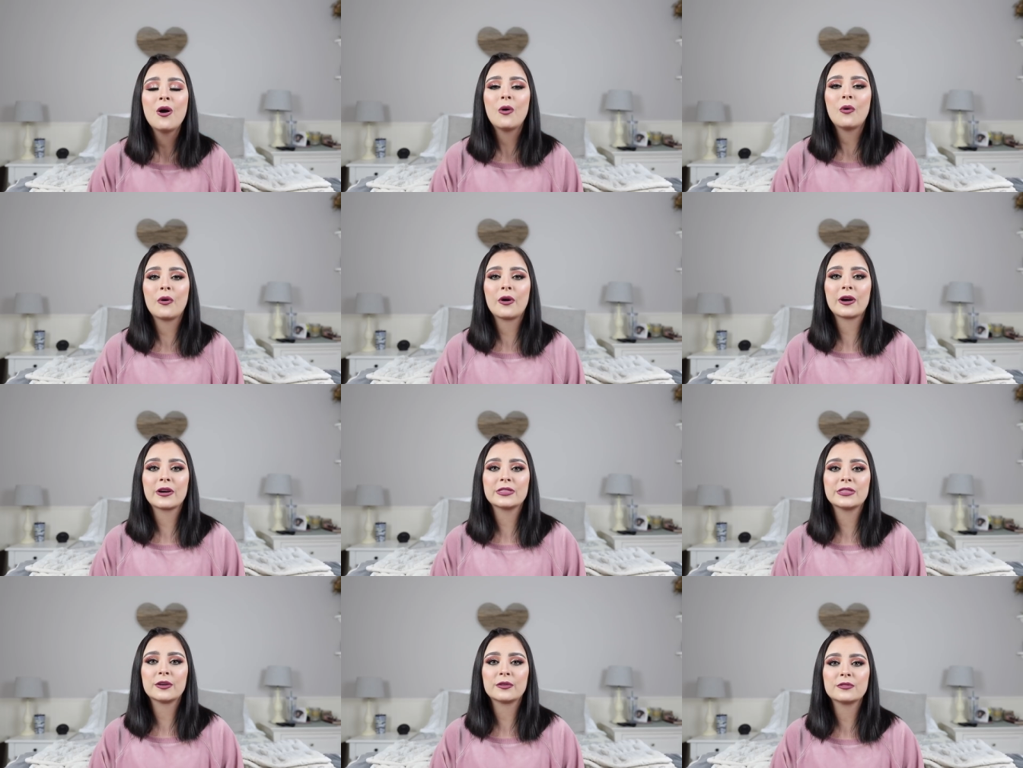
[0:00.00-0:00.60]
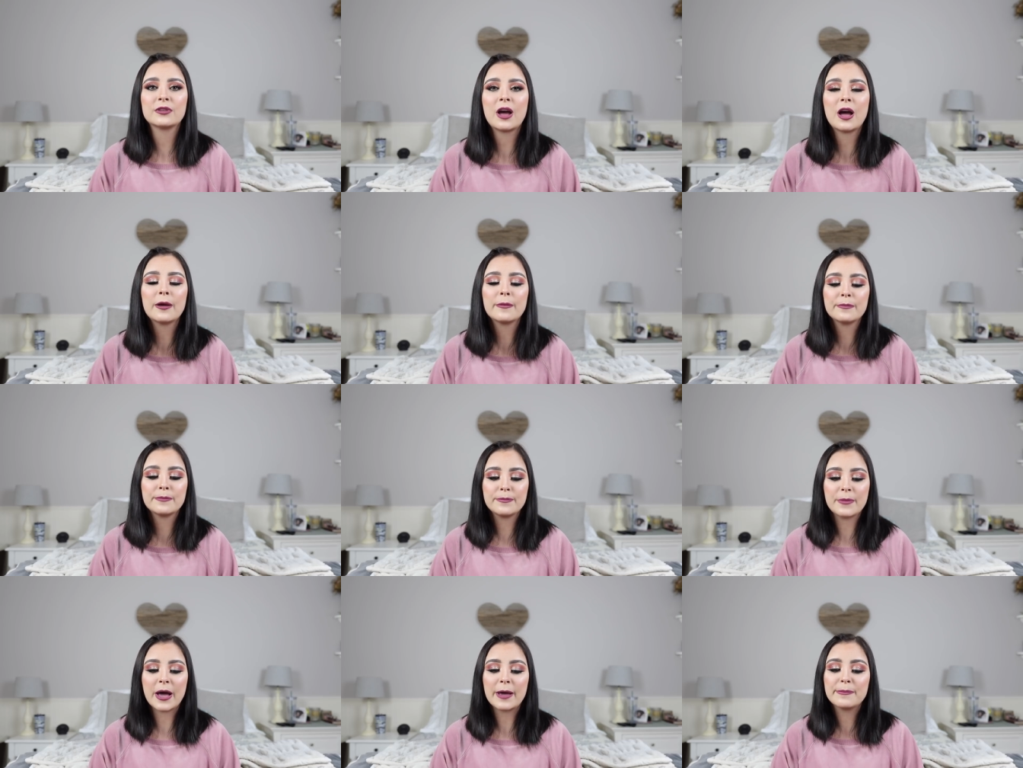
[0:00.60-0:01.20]
or they're
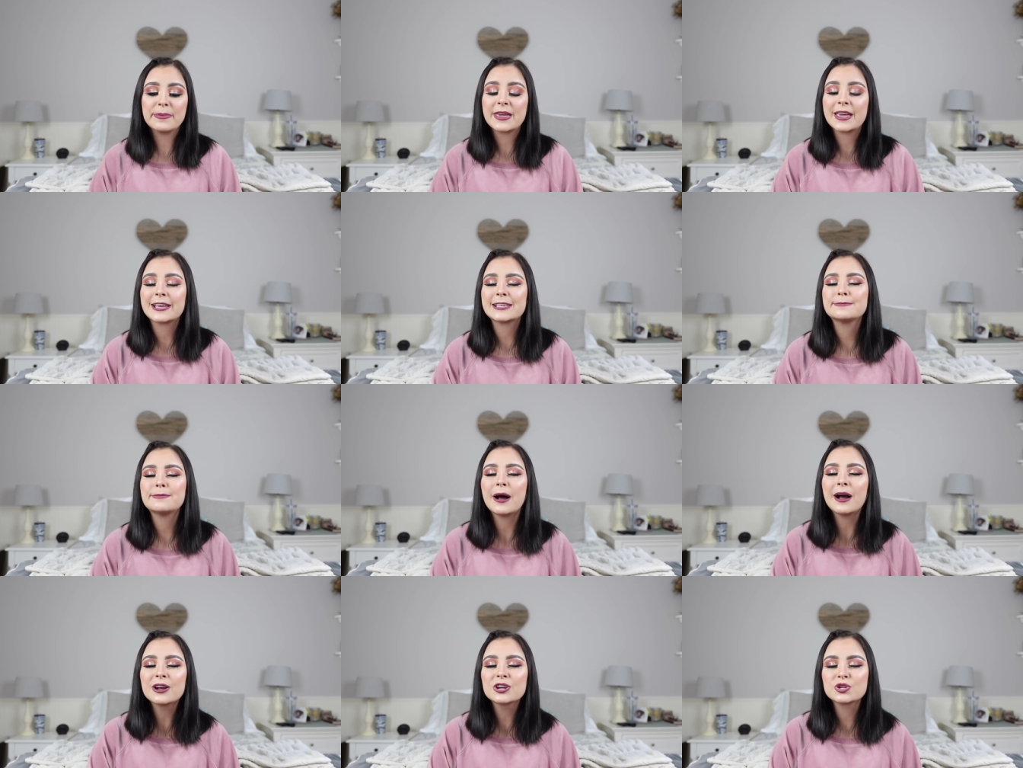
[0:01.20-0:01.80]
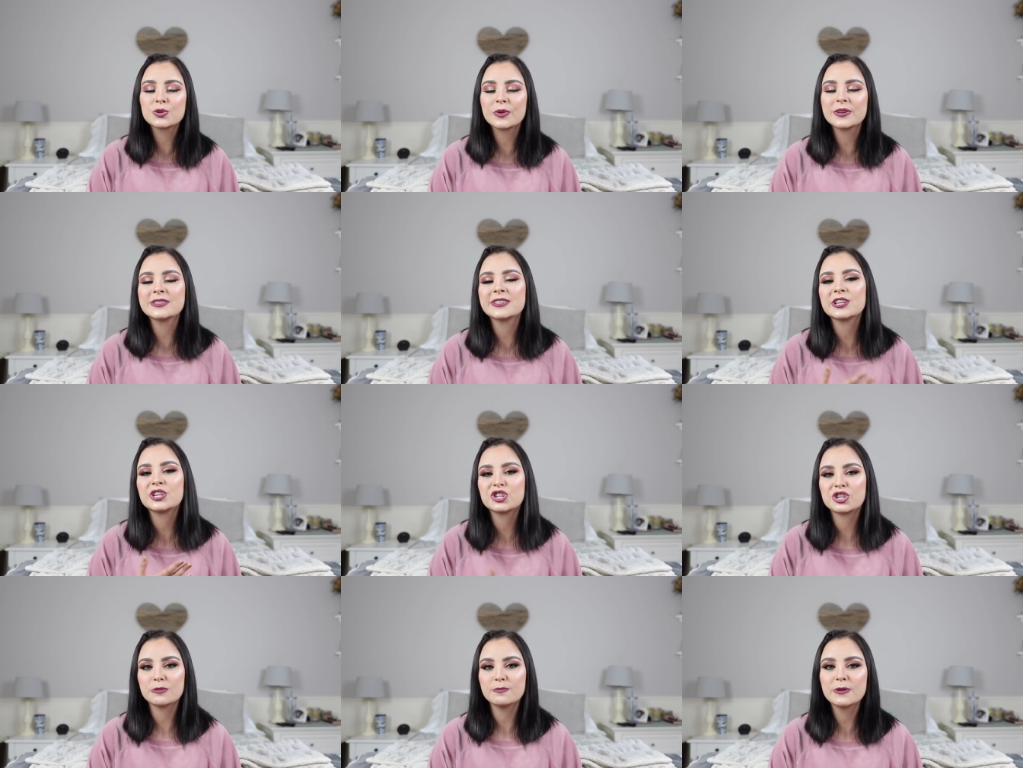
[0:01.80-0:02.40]
not being as punctual as
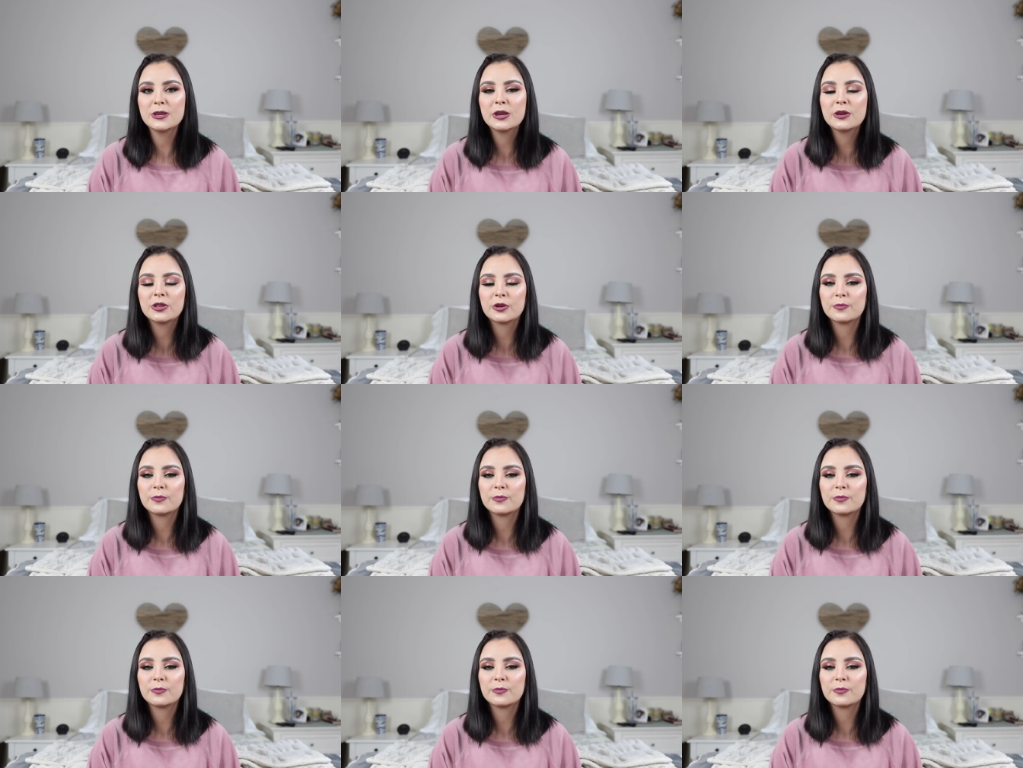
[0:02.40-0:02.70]
they should be,